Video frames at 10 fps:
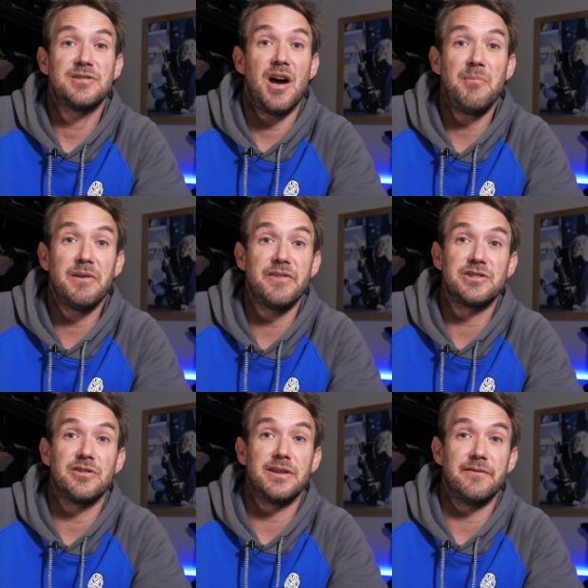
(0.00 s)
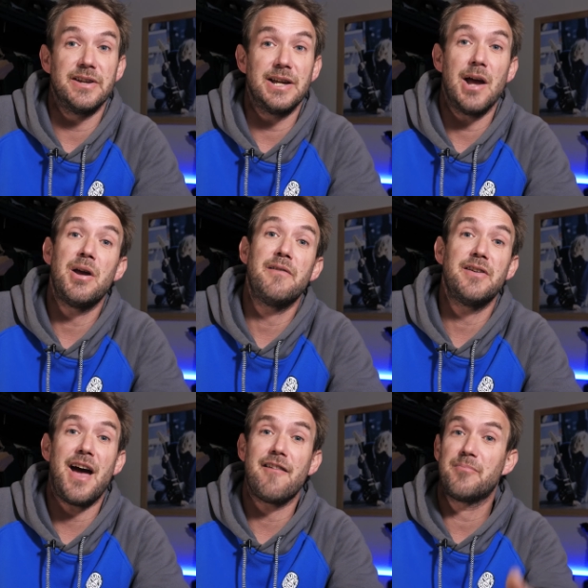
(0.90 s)
So I hope you've enjoyed the video. If
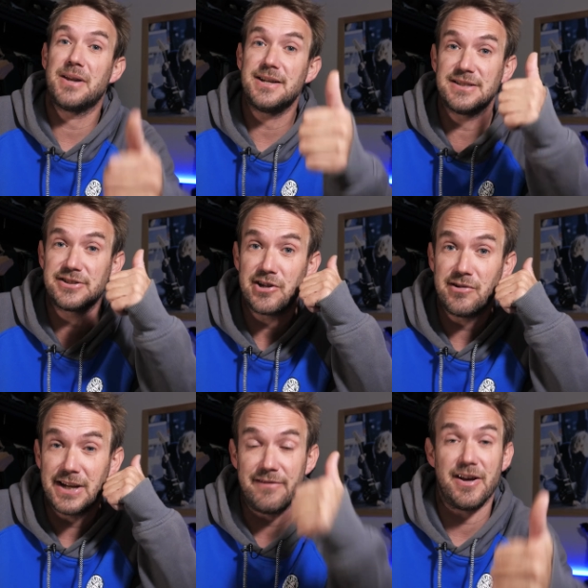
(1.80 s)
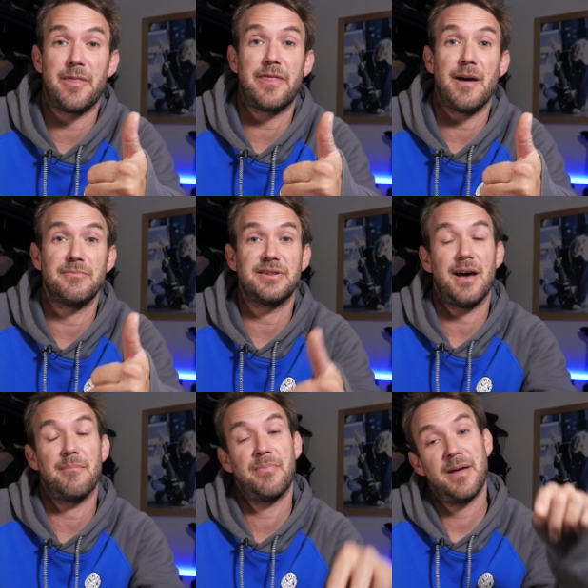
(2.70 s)
you have, please do leave it a thumbs up.